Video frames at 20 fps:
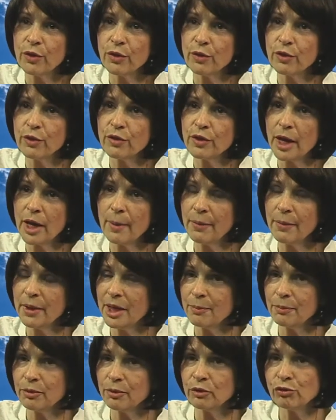that
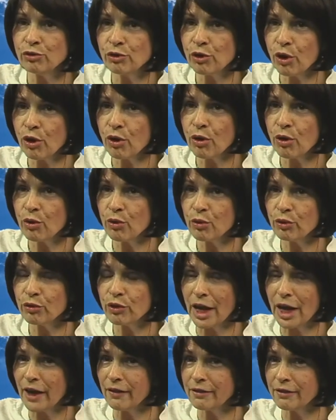people know
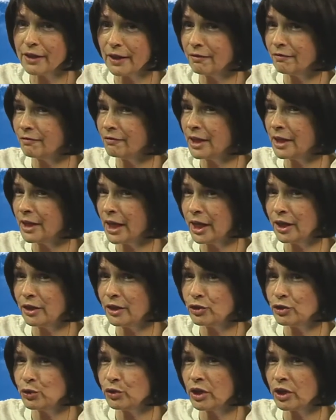that they
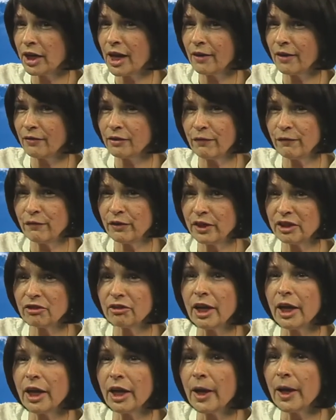do not have to
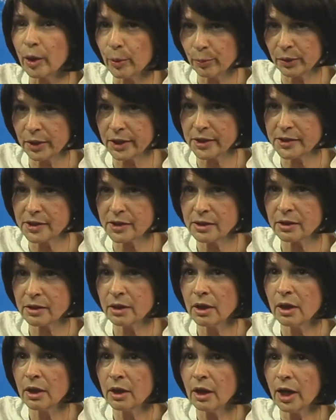feel helpless
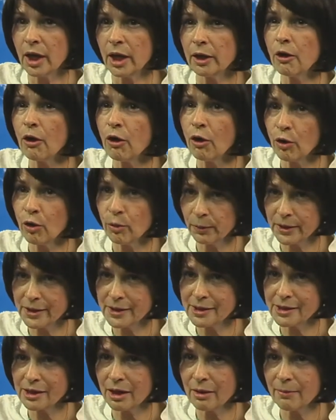and
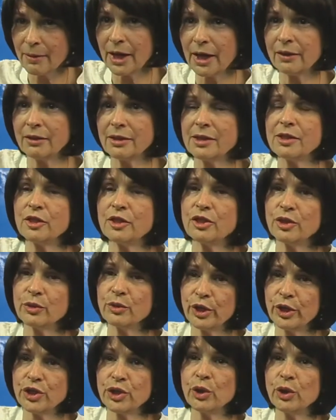hopeless about the
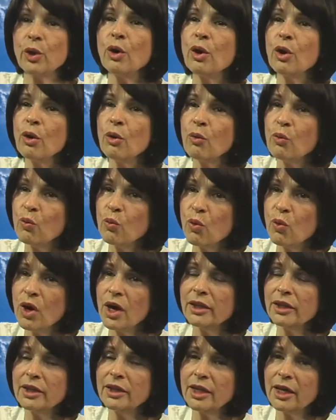situation.
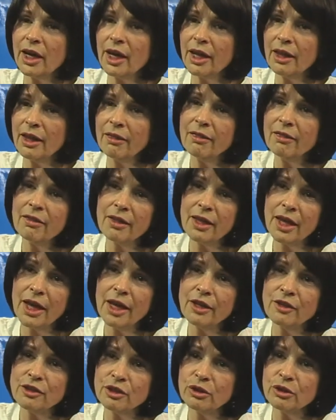What can
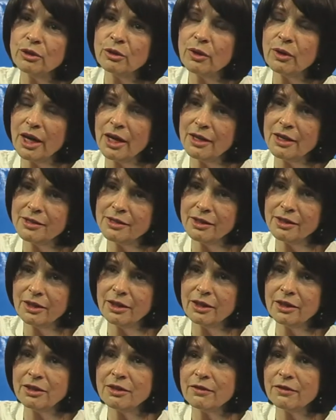they do as
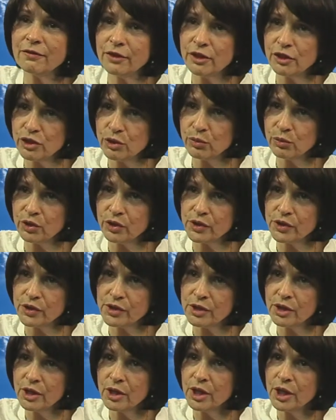
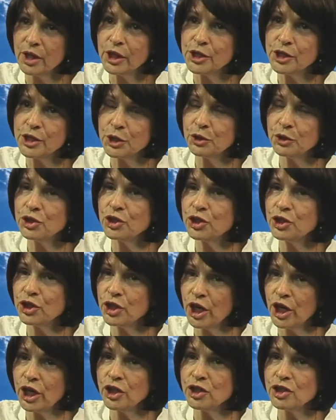individuals to
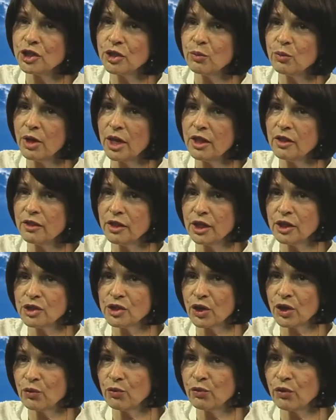change the way
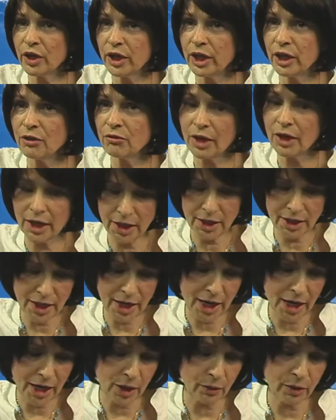things are running right
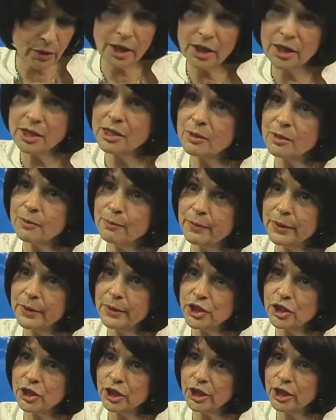now,
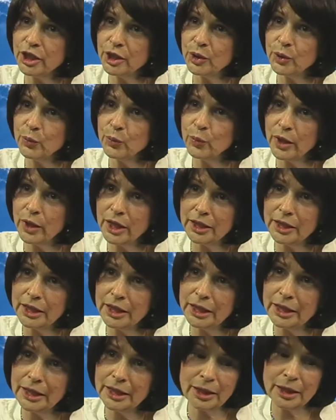especially when
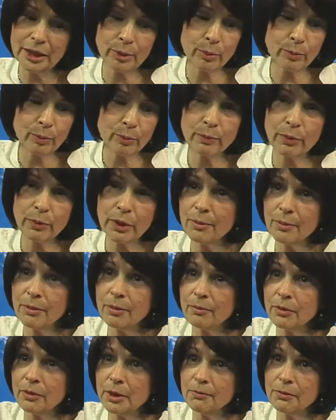in the
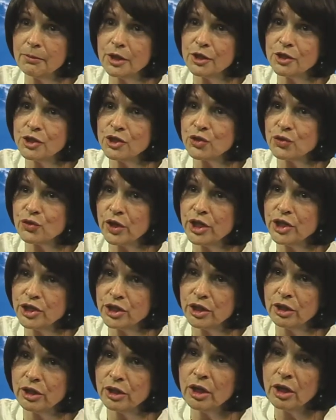Obama
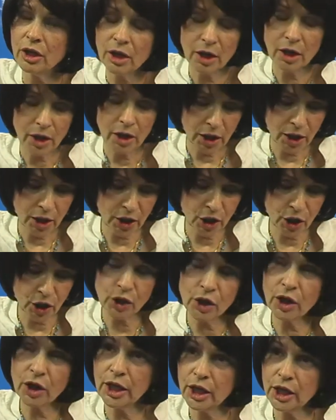administration he
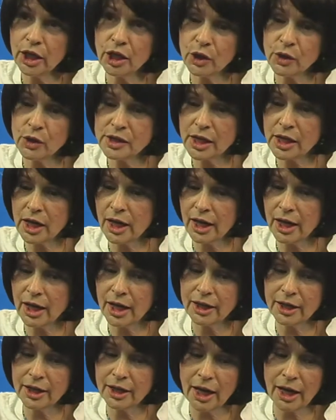go he goes
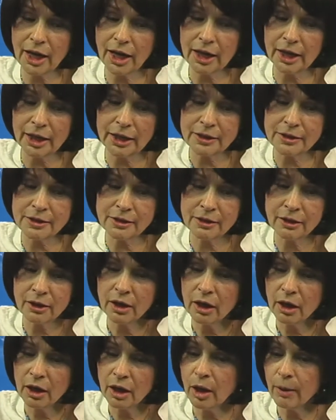ahead and
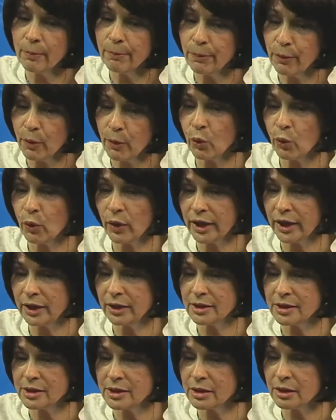
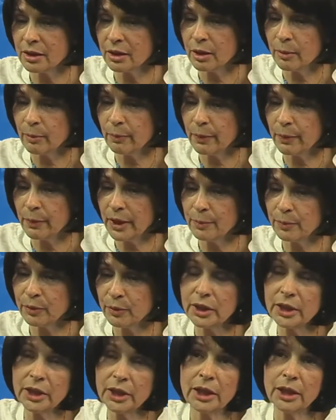appoints
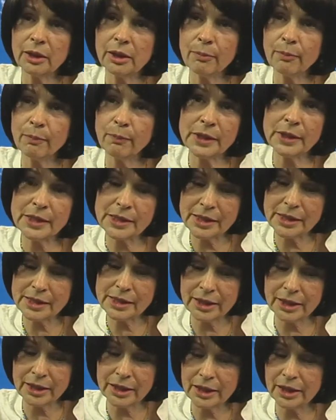people in
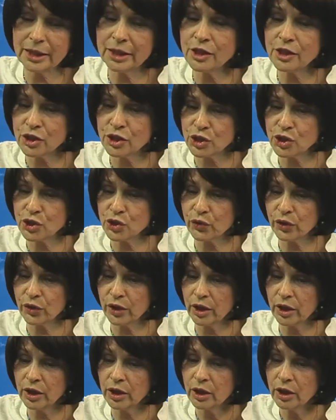business and
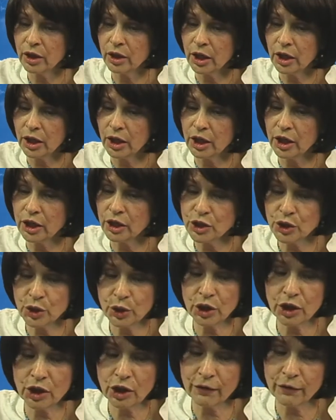industry into
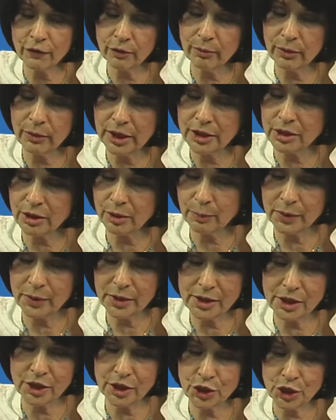governmental
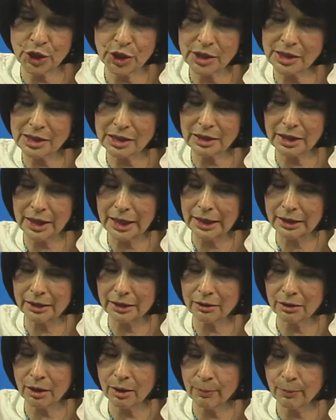positions, like
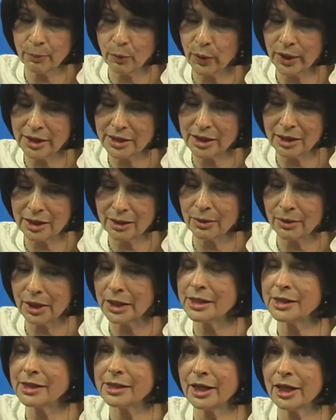appointing
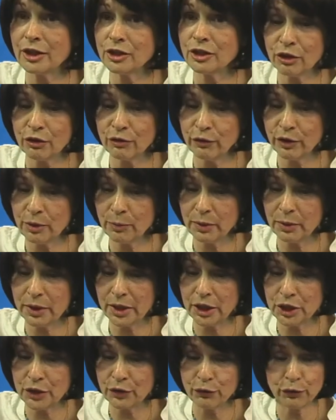Monsanto
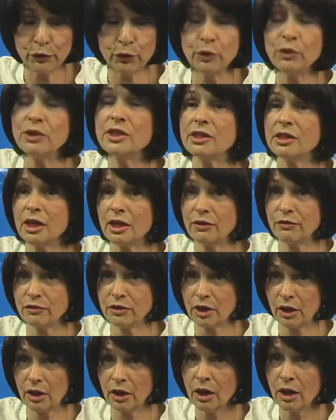VP to food
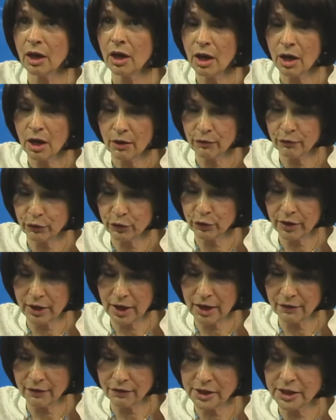safety for the
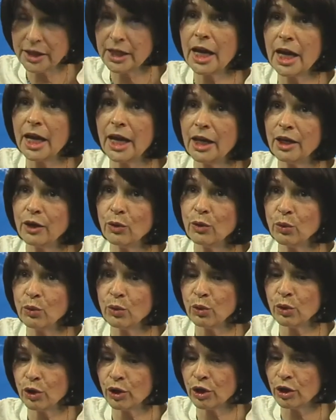FDA,
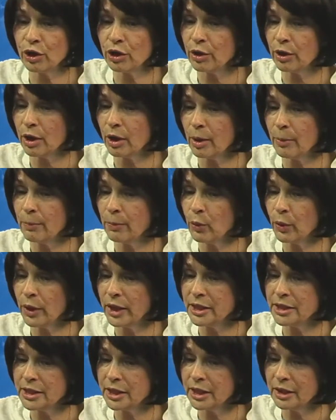or
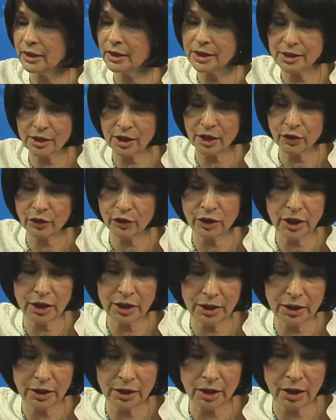appointing this other
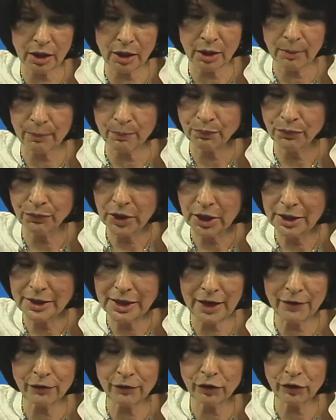um,
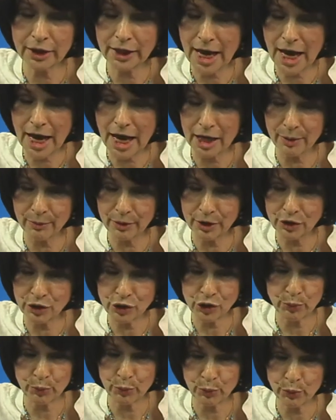Naval Academy
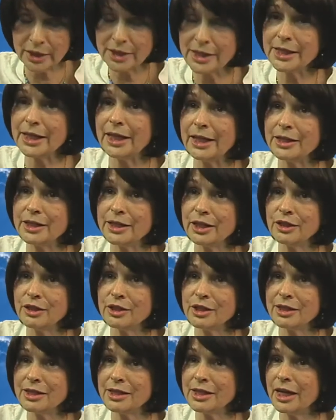superintendent
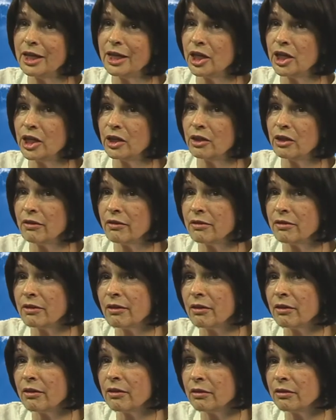to take care of
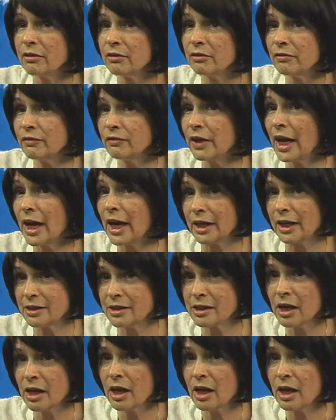the vets